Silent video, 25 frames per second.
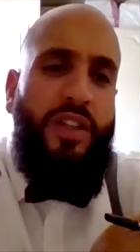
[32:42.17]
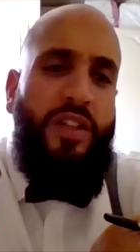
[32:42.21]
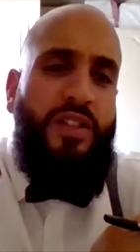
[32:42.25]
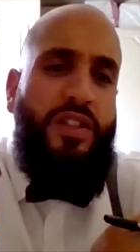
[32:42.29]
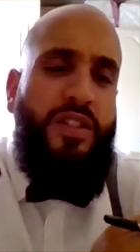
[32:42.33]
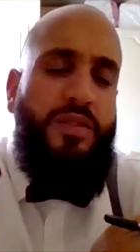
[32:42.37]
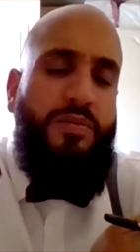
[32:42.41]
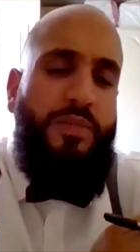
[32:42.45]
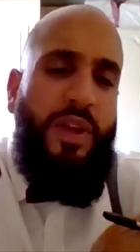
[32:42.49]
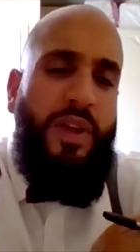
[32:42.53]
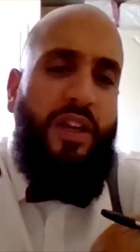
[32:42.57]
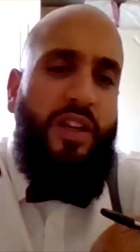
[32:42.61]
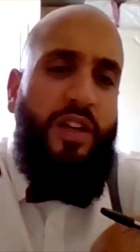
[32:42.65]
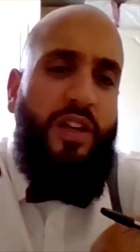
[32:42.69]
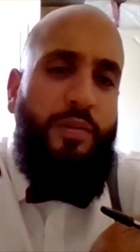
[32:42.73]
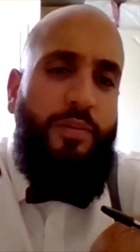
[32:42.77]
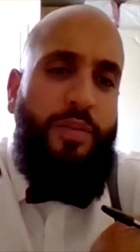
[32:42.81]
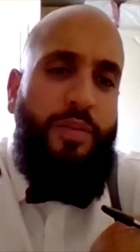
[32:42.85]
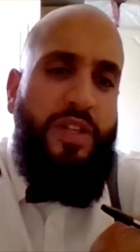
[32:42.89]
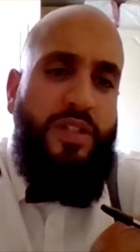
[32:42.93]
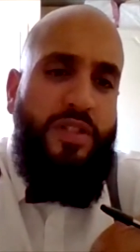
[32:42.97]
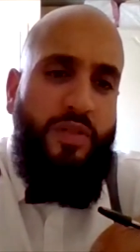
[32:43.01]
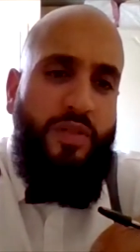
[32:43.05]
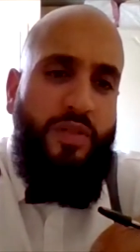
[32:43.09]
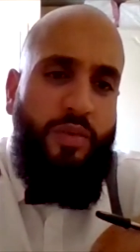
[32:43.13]
You're just making the
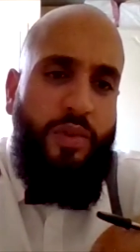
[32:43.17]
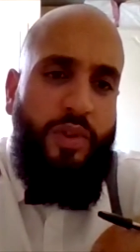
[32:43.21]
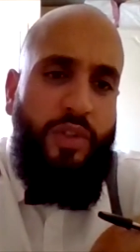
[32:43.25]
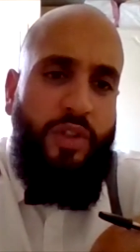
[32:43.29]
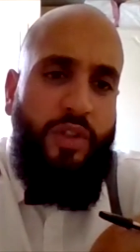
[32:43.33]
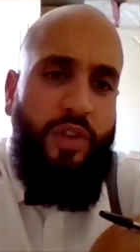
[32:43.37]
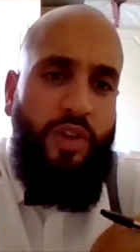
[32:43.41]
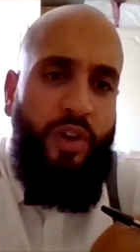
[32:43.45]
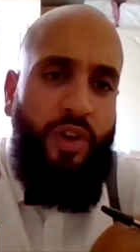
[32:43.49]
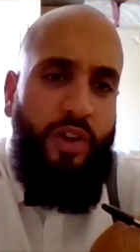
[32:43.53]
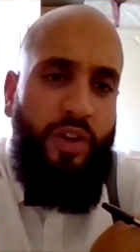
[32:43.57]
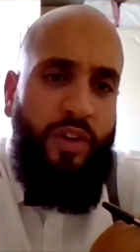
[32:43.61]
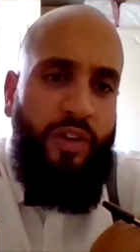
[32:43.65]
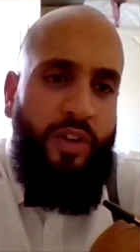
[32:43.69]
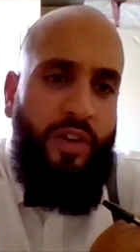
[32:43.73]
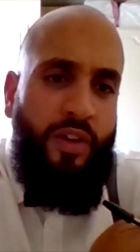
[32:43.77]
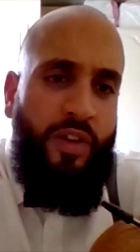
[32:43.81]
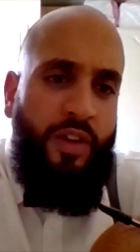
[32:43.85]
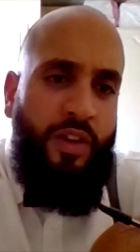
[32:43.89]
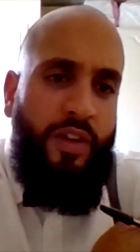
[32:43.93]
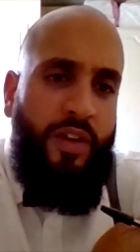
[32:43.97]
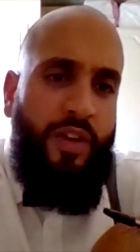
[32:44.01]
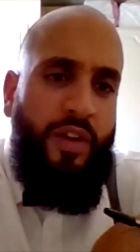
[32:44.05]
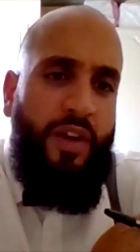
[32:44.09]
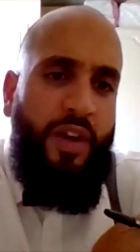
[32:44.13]
best of what you got,
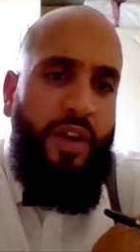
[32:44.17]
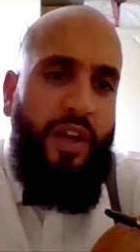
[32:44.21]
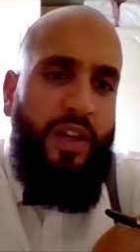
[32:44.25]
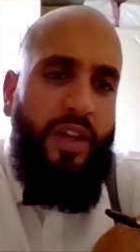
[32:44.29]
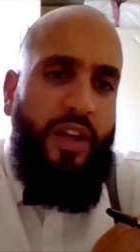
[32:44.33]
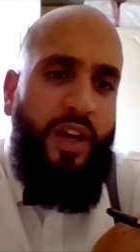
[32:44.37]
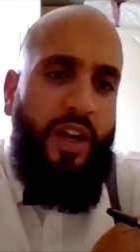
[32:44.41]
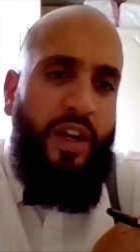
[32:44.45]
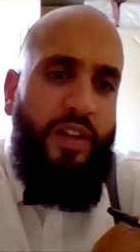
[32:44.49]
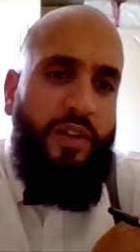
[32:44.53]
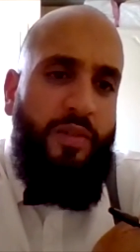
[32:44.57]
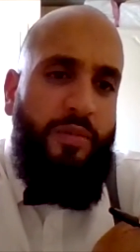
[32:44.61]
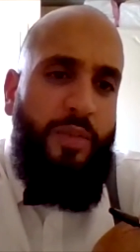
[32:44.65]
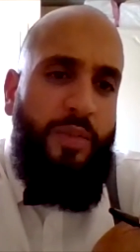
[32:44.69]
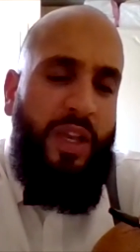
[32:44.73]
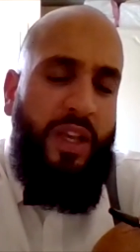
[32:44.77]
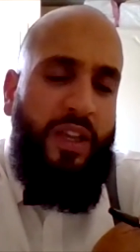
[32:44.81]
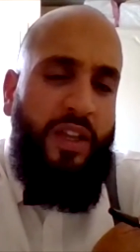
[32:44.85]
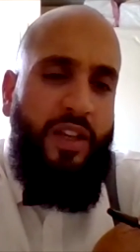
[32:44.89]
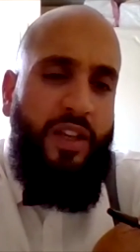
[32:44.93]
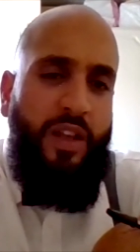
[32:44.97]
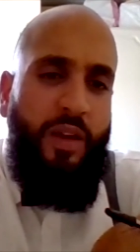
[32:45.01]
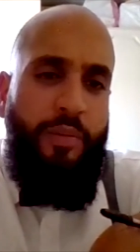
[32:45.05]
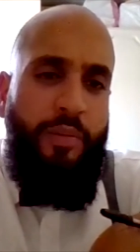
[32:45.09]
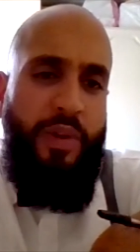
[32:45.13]
and kind of
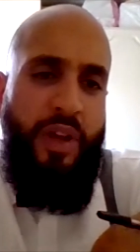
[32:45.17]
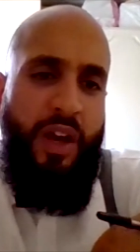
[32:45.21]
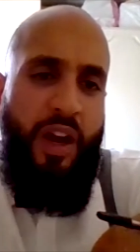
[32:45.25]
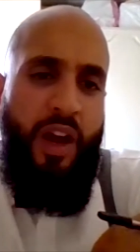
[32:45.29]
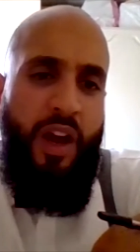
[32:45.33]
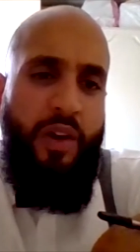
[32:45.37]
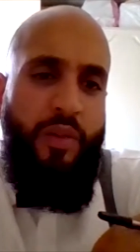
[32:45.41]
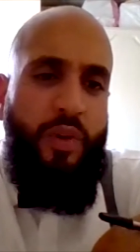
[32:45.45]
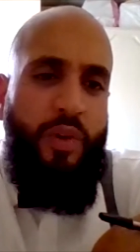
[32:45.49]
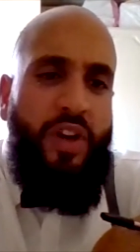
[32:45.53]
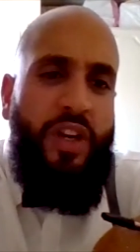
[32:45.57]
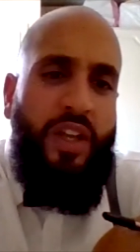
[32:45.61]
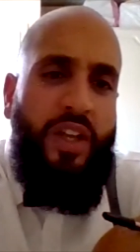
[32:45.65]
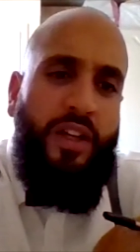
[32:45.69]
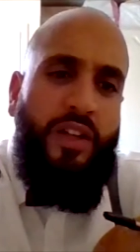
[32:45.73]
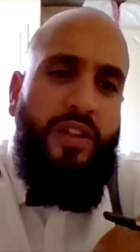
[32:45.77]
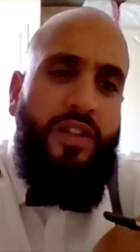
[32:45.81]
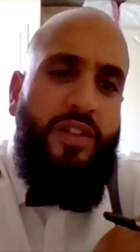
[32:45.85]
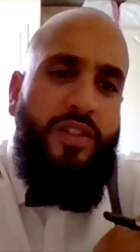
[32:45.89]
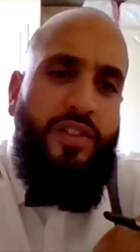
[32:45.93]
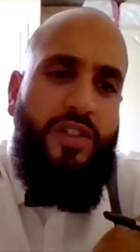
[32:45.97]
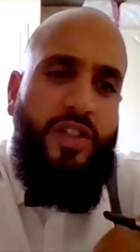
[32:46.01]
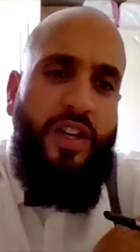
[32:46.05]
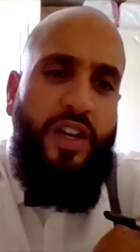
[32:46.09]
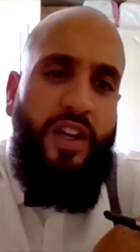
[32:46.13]
making it a bit ironic.
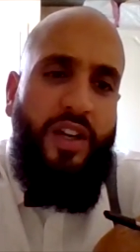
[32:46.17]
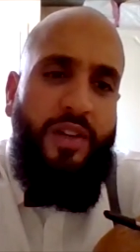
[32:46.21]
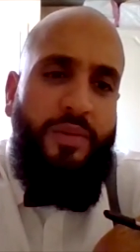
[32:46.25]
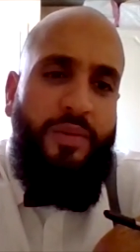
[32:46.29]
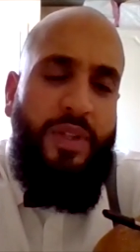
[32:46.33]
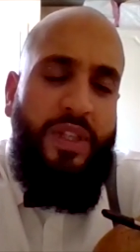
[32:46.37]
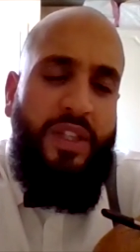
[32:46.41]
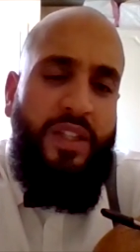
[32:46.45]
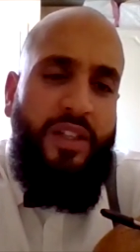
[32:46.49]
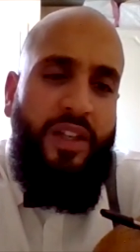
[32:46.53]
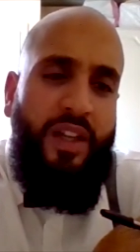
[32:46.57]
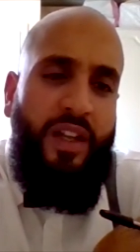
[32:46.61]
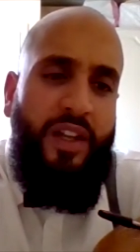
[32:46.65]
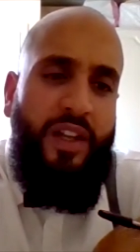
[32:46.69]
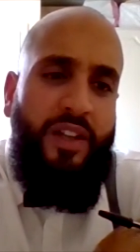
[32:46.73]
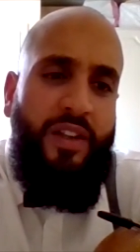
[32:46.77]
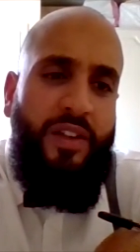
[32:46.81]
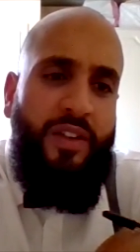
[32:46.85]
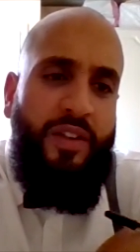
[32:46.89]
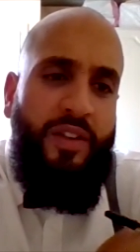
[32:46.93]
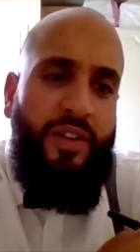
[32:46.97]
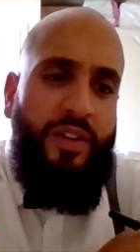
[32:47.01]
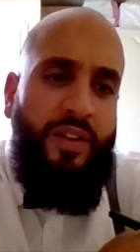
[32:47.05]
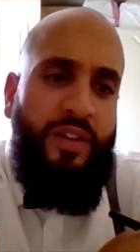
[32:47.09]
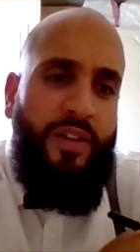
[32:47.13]
Do you know what I mean? Like,
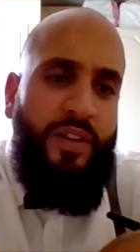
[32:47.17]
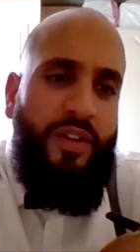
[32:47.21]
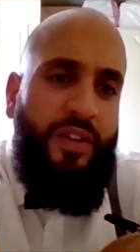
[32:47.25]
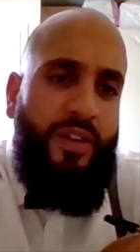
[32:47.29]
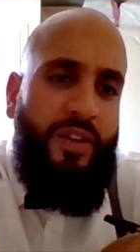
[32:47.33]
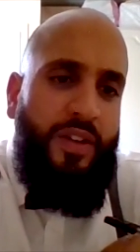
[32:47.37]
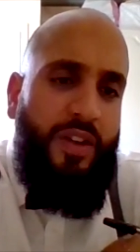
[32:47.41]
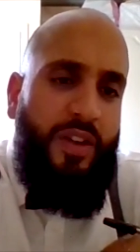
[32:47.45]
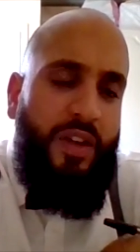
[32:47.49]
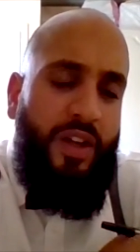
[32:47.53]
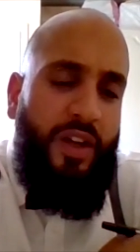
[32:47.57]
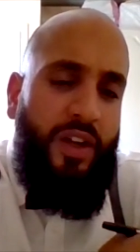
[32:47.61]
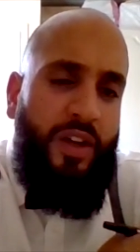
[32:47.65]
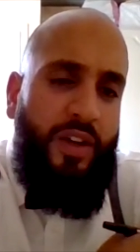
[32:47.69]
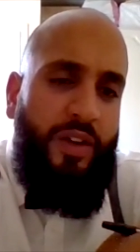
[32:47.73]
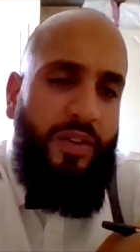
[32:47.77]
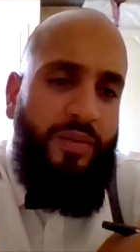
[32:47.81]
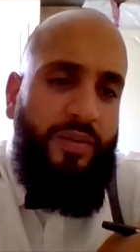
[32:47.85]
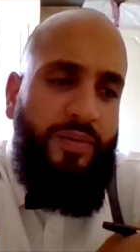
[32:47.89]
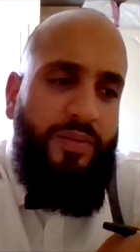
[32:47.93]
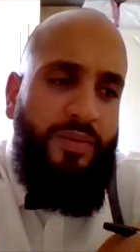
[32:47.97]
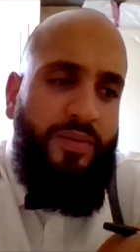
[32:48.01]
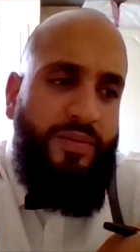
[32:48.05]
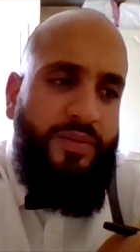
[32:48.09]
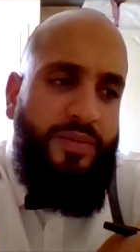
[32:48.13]

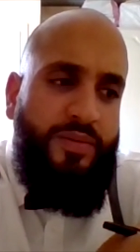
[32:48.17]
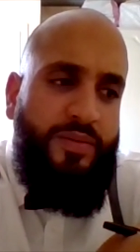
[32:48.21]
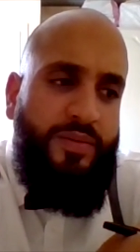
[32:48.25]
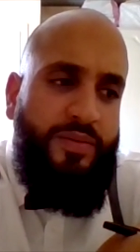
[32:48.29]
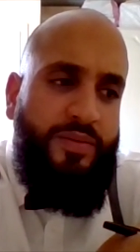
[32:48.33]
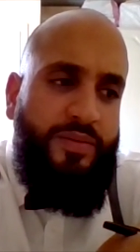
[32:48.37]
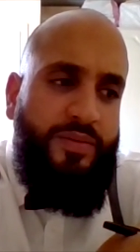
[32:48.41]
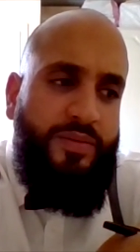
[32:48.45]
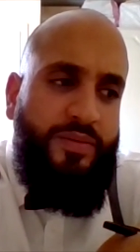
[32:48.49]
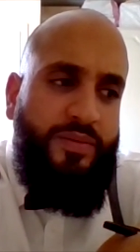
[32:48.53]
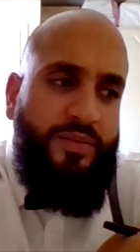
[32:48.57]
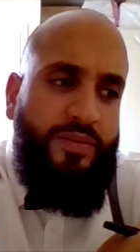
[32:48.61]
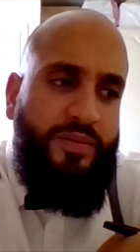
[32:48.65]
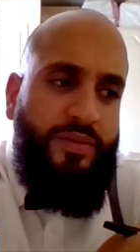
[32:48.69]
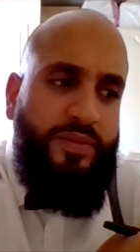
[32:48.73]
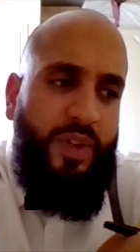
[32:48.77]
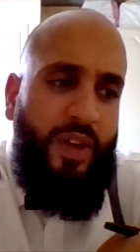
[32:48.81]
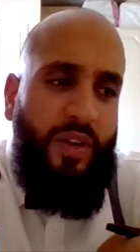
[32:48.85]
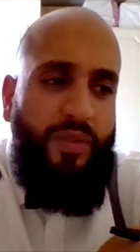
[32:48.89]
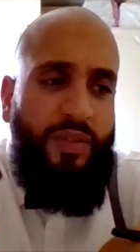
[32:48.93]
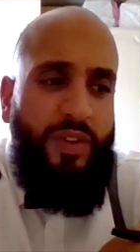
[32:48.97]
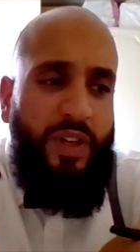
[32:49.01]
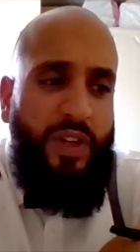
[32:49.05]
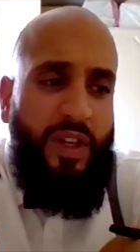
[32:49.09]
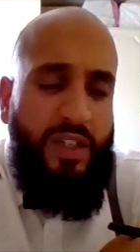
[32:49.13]
um,
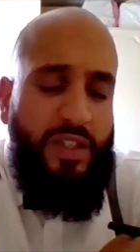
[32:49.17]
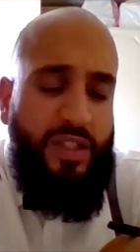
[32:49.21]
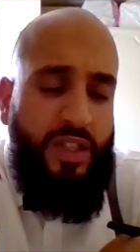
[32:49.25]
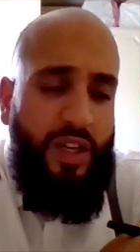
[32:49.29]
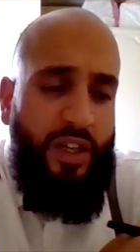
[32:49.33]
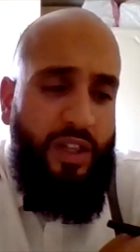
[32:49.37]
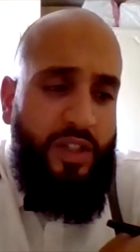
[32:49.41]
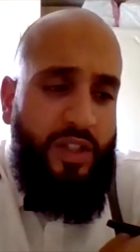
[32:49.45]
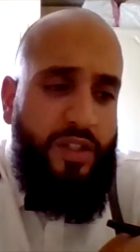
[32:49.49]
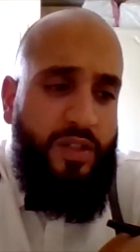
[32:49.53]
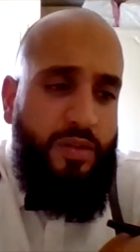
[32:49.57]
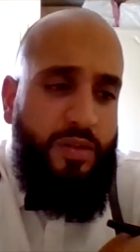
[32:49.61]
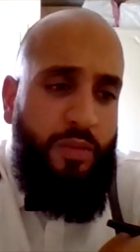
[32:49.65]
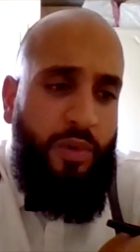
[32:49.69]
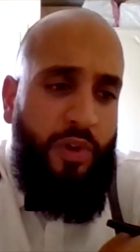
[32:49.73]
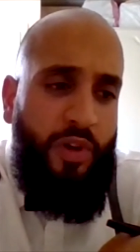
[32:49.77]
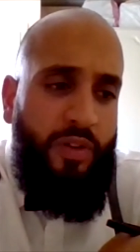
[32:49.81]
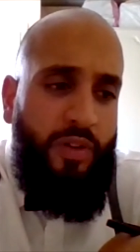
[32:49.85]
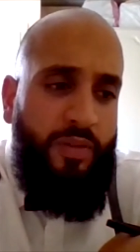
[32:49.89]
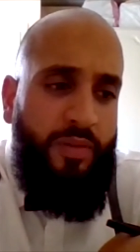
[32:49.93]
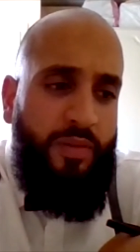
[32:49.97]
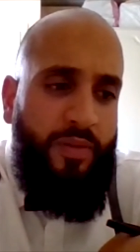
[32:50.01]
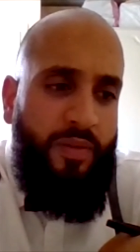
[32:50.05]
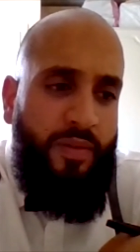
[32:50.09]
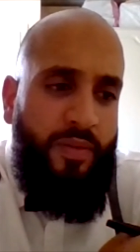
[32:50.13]
I think that's kind of
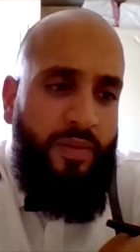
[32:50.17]
smart.